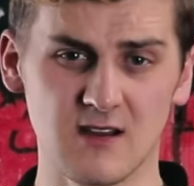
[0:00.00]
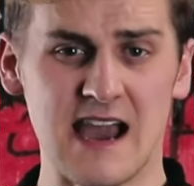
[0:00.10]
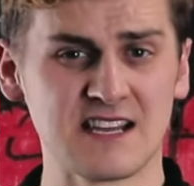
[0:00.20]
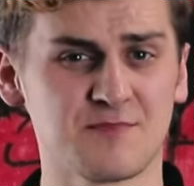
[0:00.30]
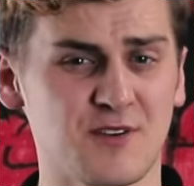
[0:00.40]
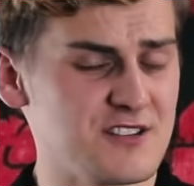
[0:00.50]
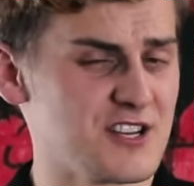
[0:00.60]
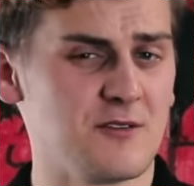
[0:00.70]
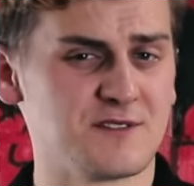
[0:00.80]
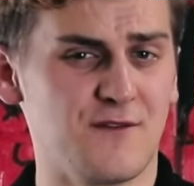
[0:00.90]
And because
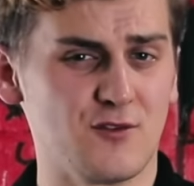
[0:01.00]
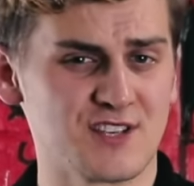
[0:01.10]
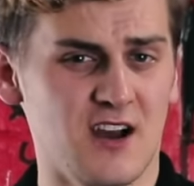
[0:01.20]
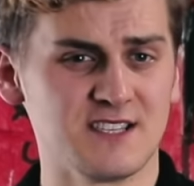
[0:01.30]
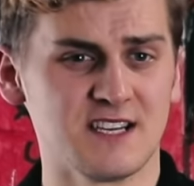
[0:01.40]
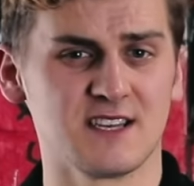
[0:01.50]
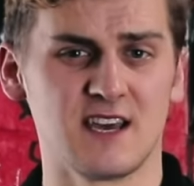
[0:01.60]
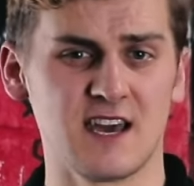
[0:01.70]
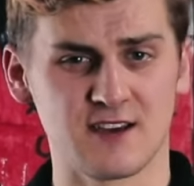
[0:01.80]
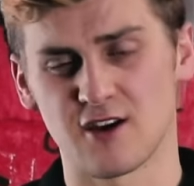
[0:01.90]
it comes in 4 sizes,
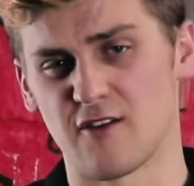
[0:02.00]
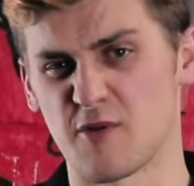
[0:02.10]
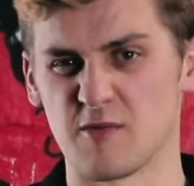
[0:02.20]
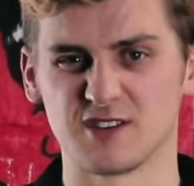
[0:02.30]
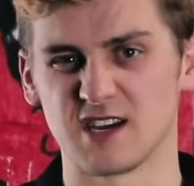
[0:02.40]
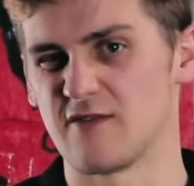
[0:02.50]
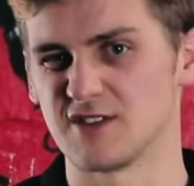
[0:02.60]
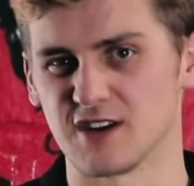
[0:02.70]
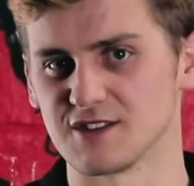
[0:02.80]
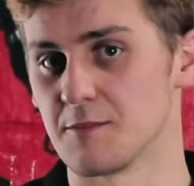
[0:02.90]
it can cover pretty much
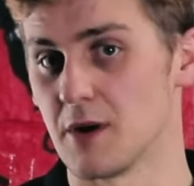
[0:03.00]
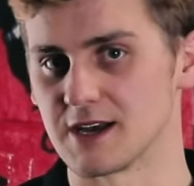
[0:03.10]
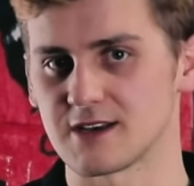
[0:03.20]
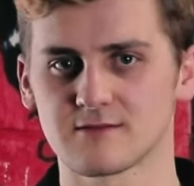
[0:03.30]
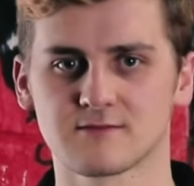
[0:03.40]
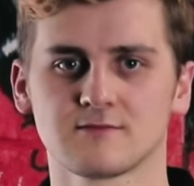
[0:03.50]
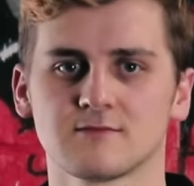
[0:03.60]
every size of bike.